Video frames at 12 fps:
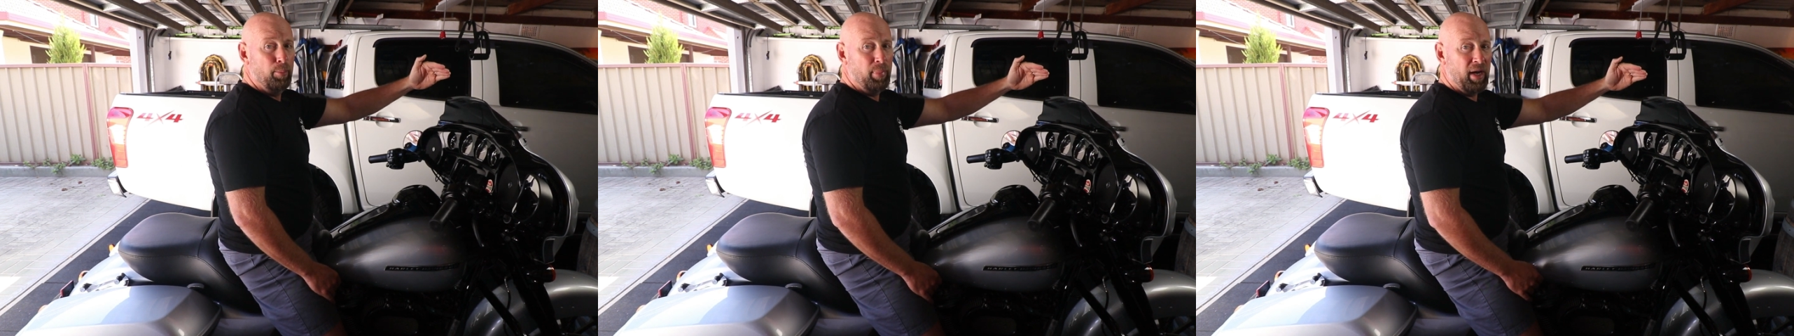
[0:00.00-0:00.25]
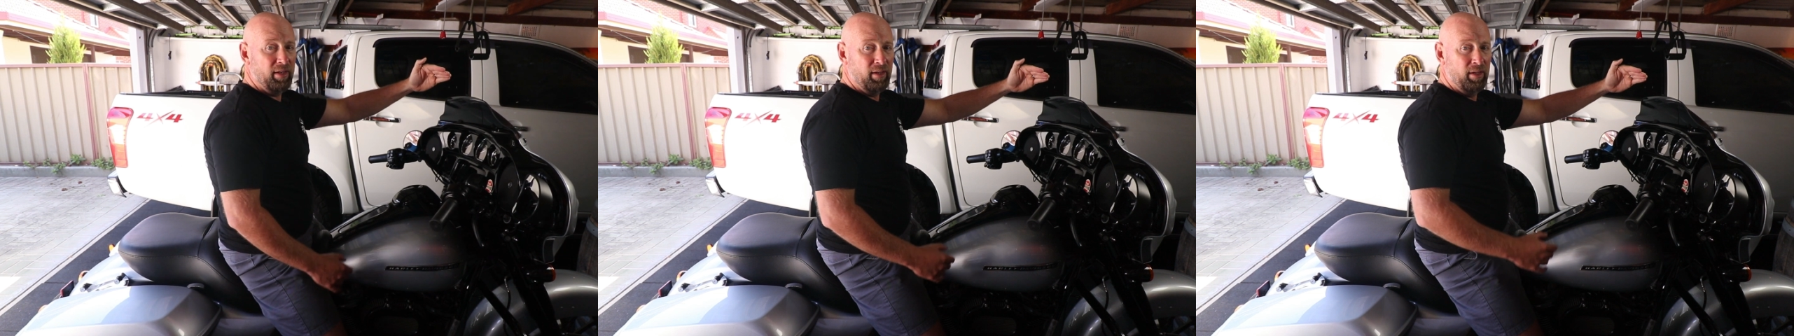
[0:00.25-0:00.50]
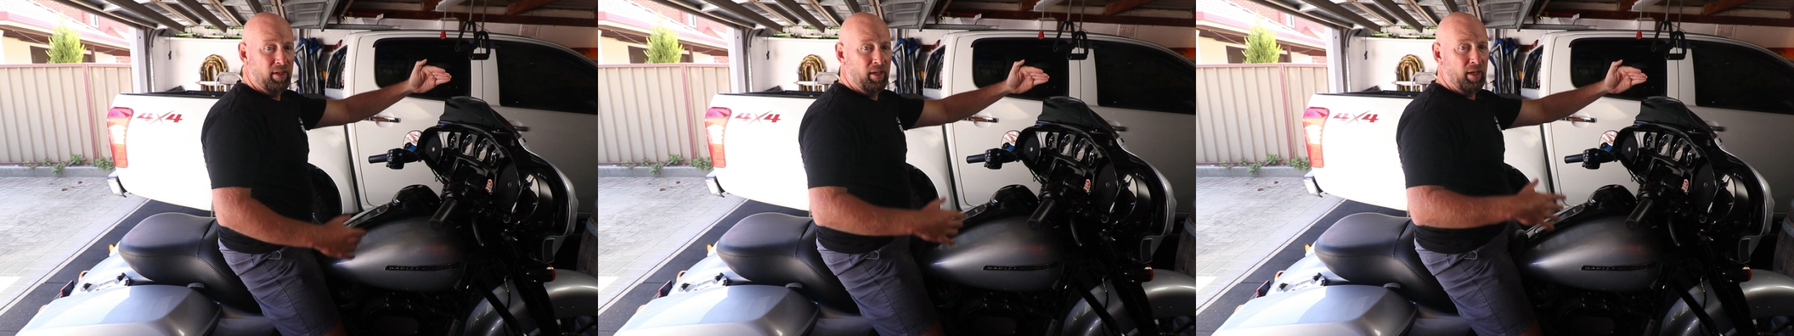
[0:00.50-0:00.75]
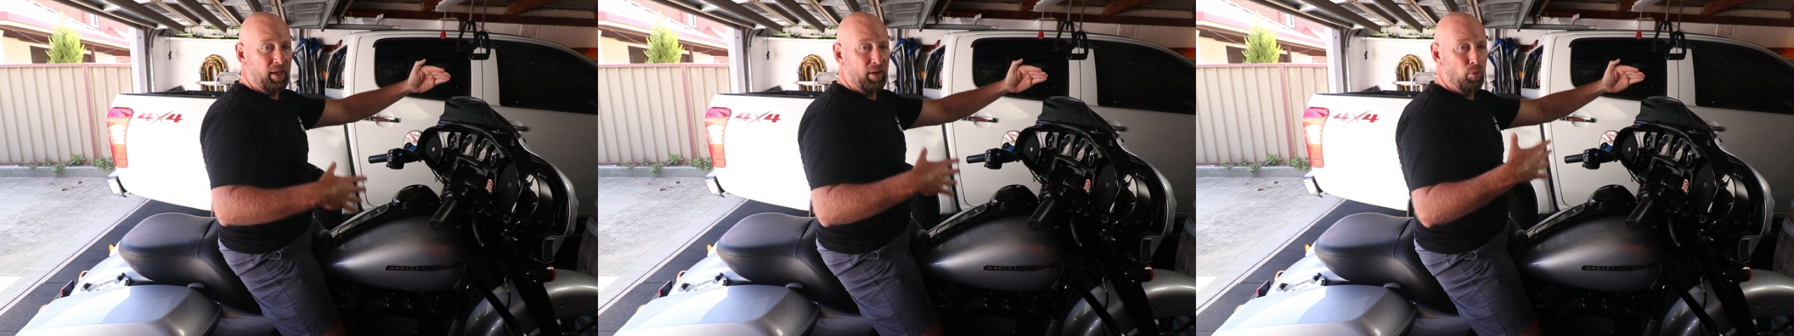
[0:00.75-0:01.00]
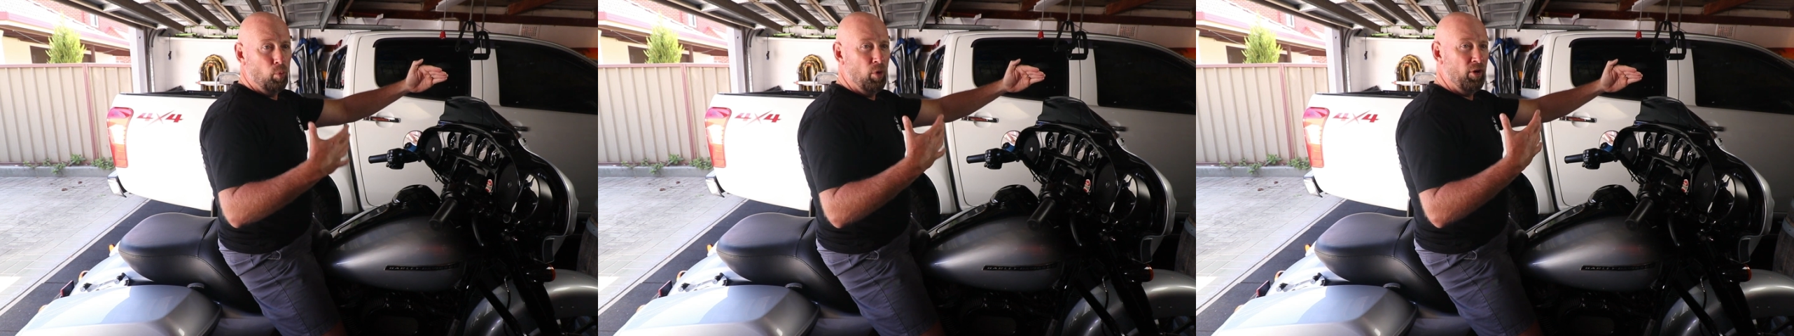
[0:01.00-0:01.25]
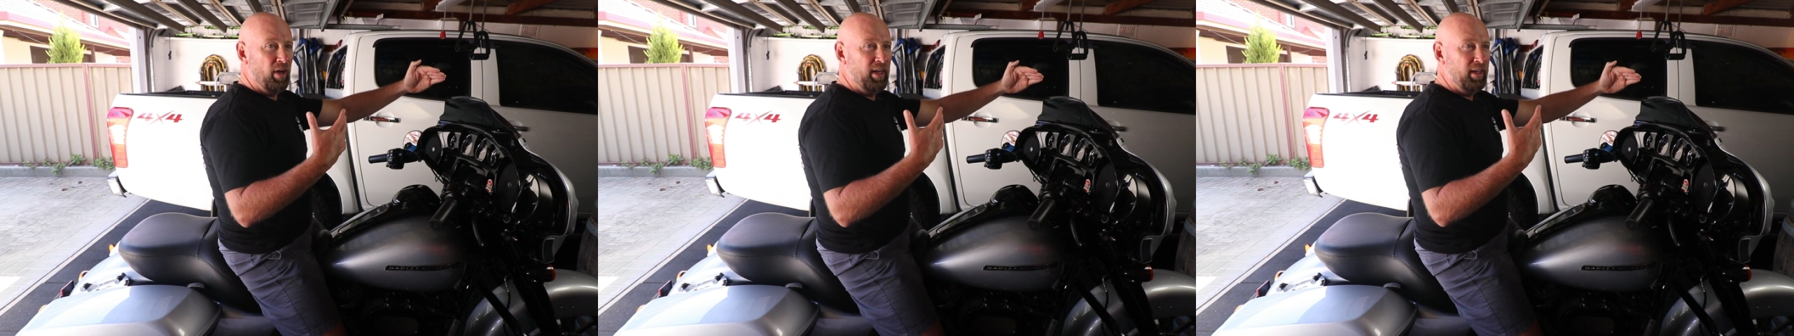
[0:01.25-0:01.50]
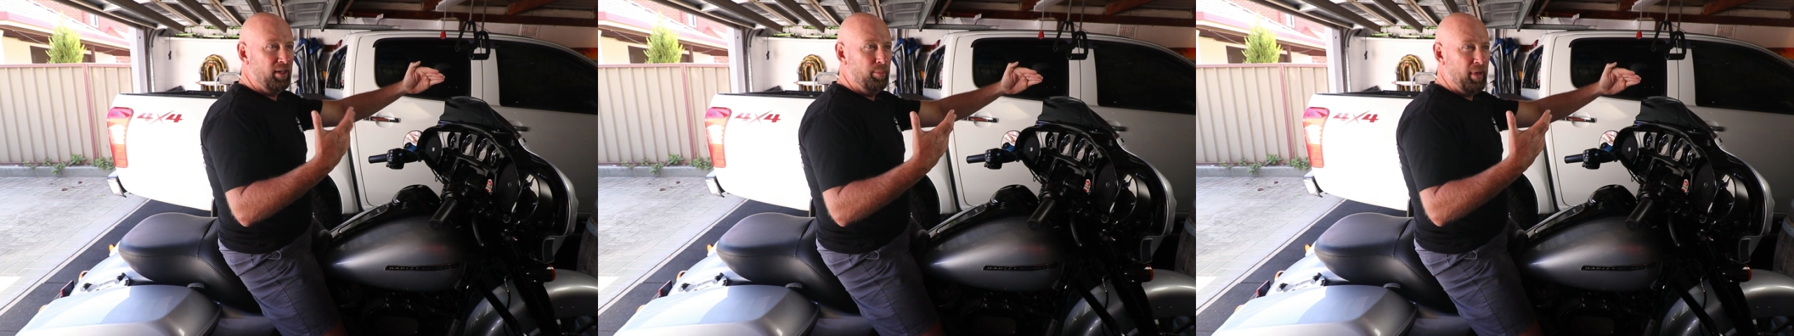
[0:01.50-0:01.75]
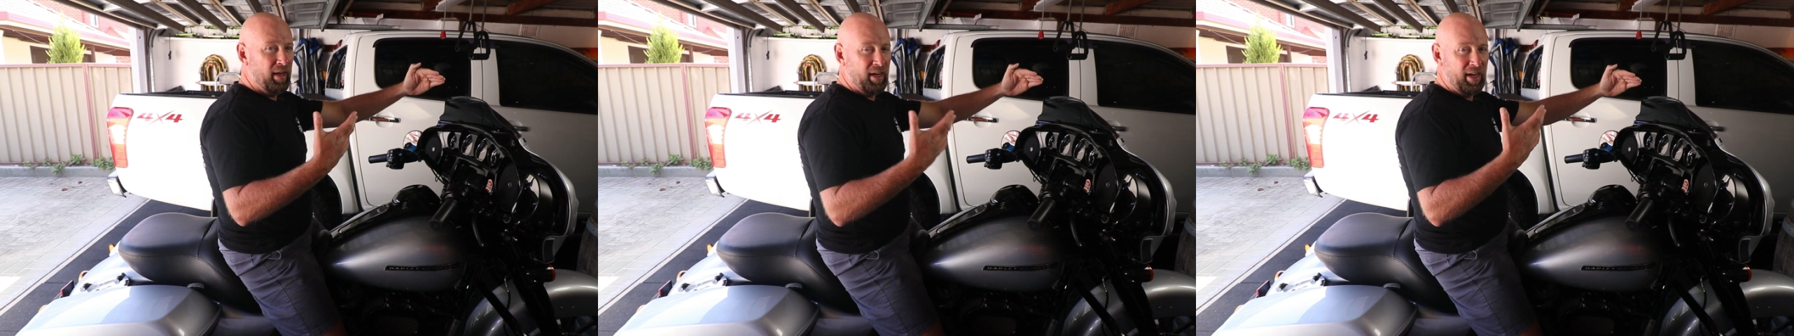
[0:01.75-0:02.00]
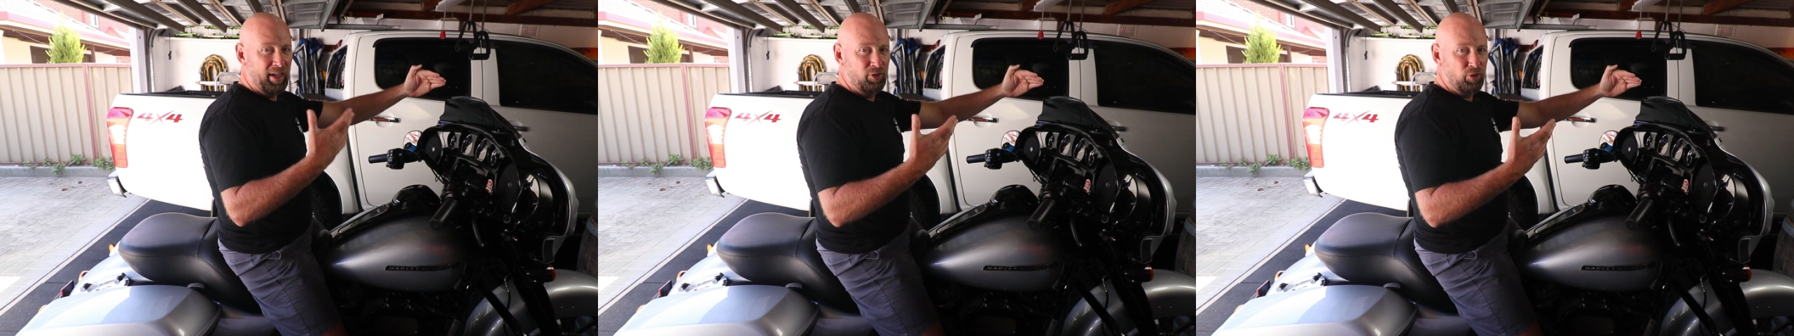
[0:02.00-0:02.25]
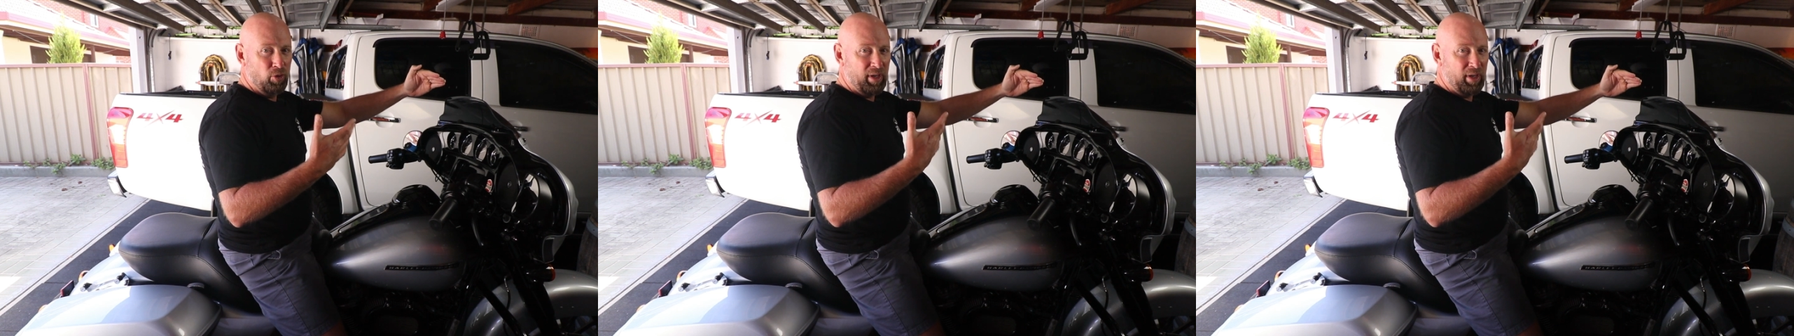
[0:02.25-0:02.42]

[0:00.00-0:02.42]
but when I hit about 100